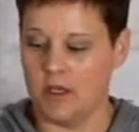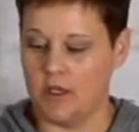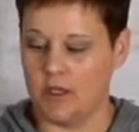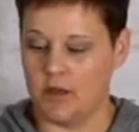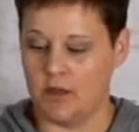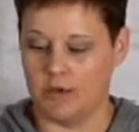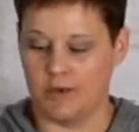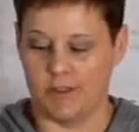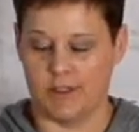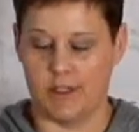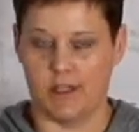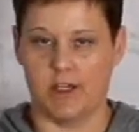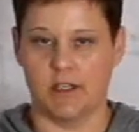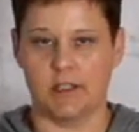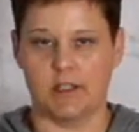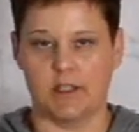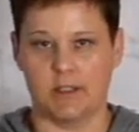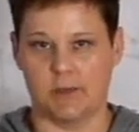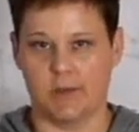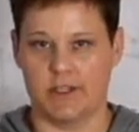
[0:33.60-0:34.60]
using,
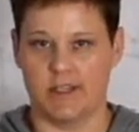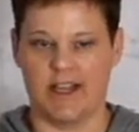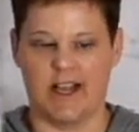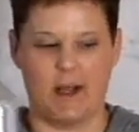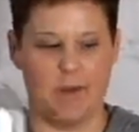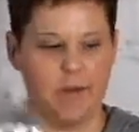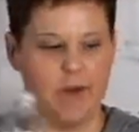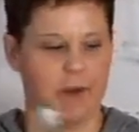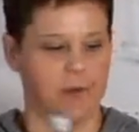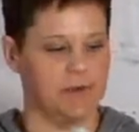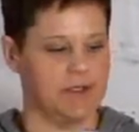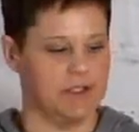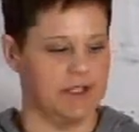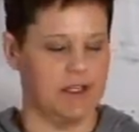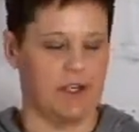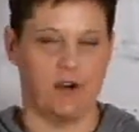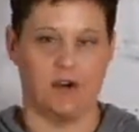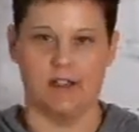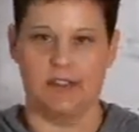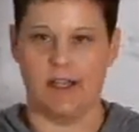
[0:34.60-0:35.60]
this is my Diet Pepsi, I
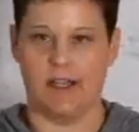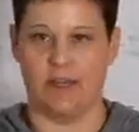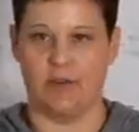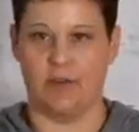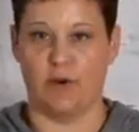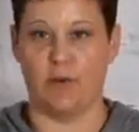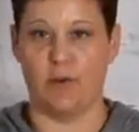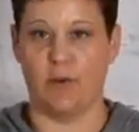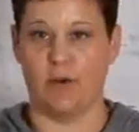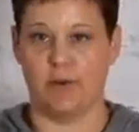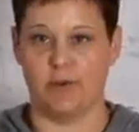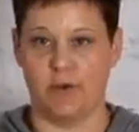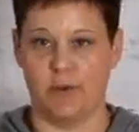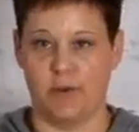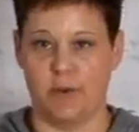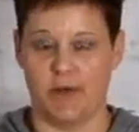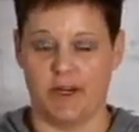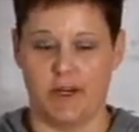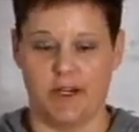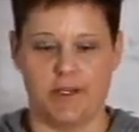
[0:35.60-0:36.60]
always have one with me
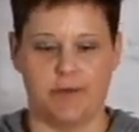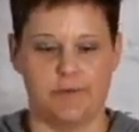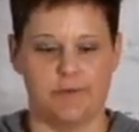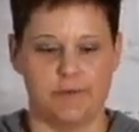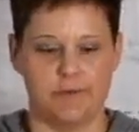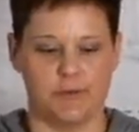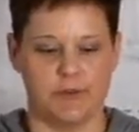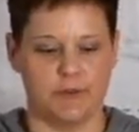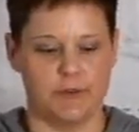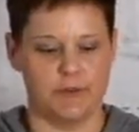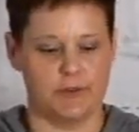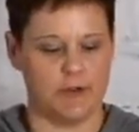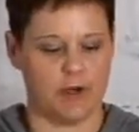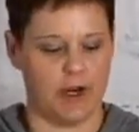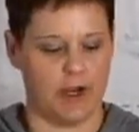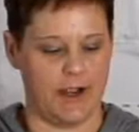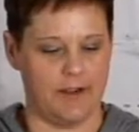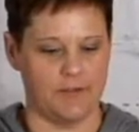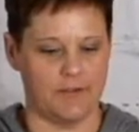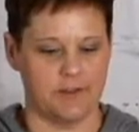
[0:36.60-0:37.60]
when I
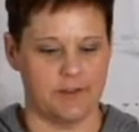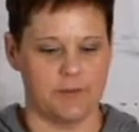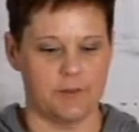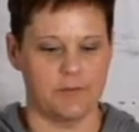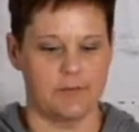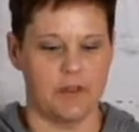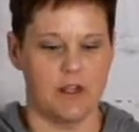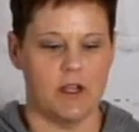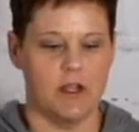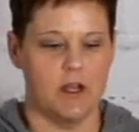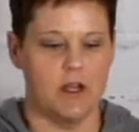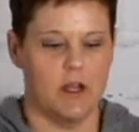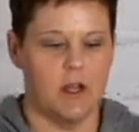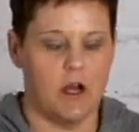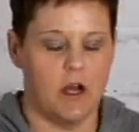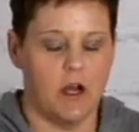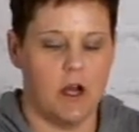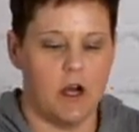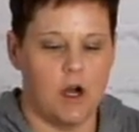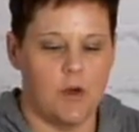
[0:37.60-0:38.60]
craft.
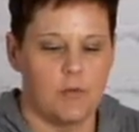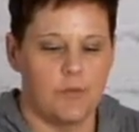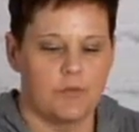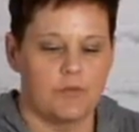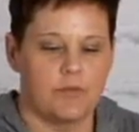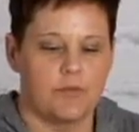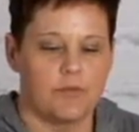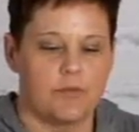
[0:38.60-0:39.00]
All